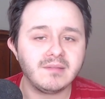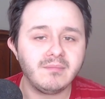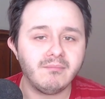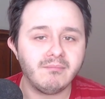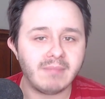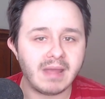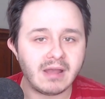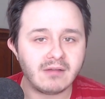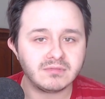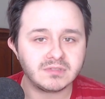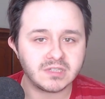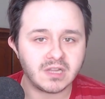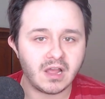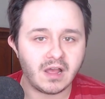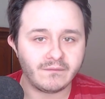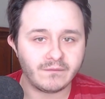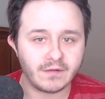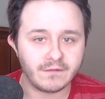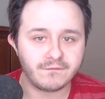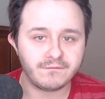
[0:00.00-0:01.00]
amount
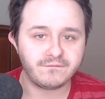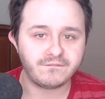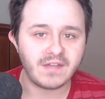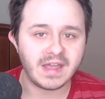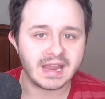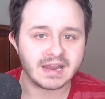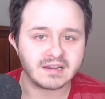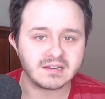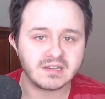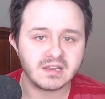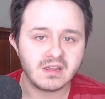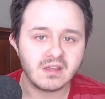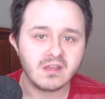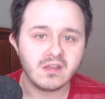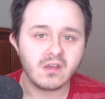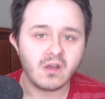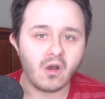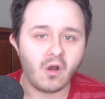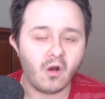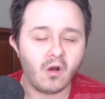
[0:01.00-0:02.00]
of effect
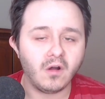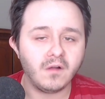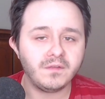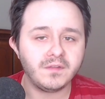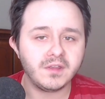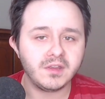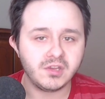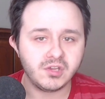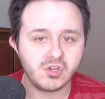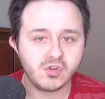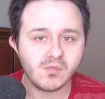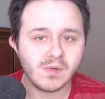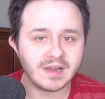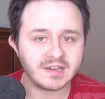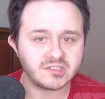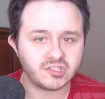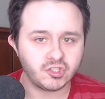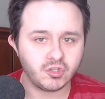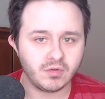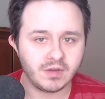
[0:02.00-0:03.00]
on the
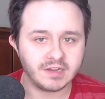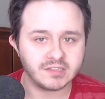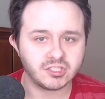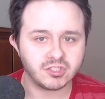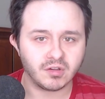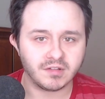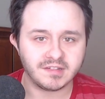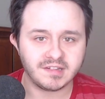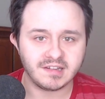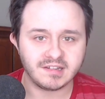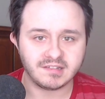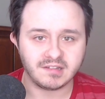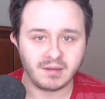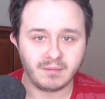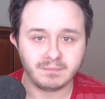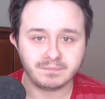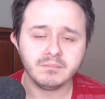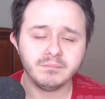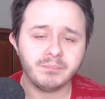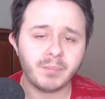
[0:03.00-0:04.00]
US judicial
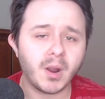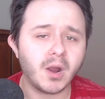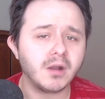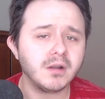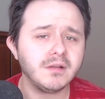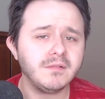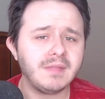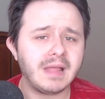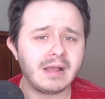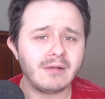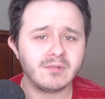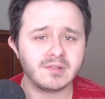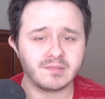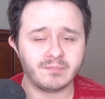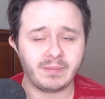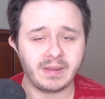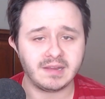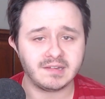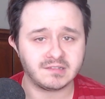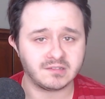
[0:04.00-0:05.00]
system. Part of that was
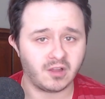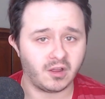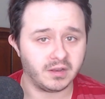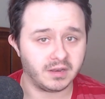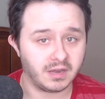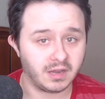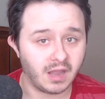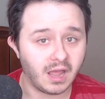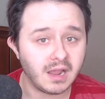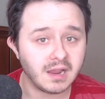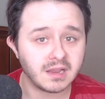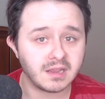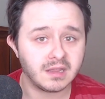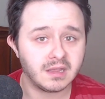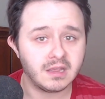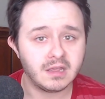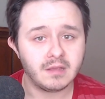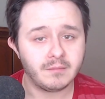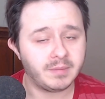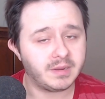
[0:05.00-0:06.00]
based on luck,
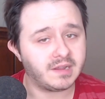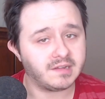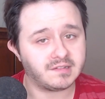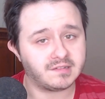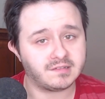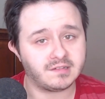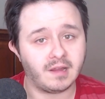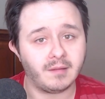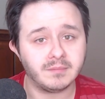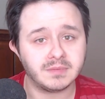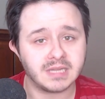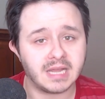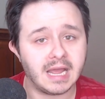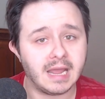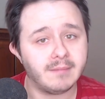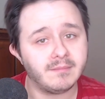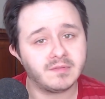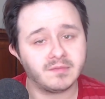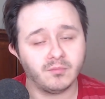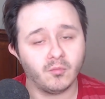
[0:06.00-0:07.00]
because
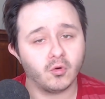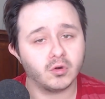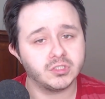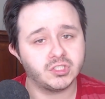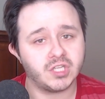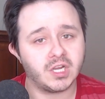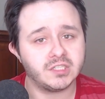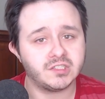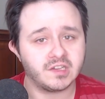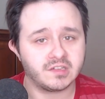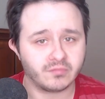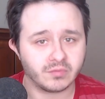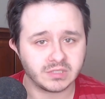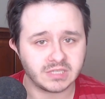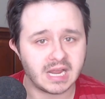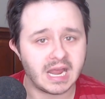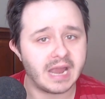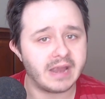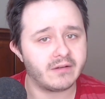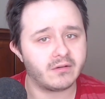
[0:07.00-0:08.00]
sometimes more judges
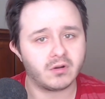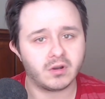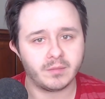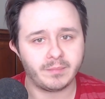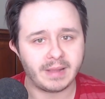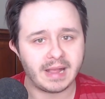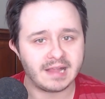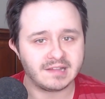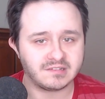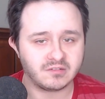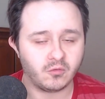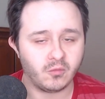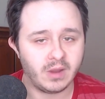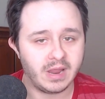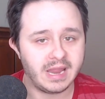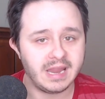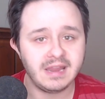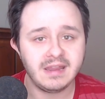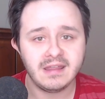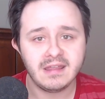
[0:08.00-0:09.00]
retire or pass
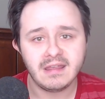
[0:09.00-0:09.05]
away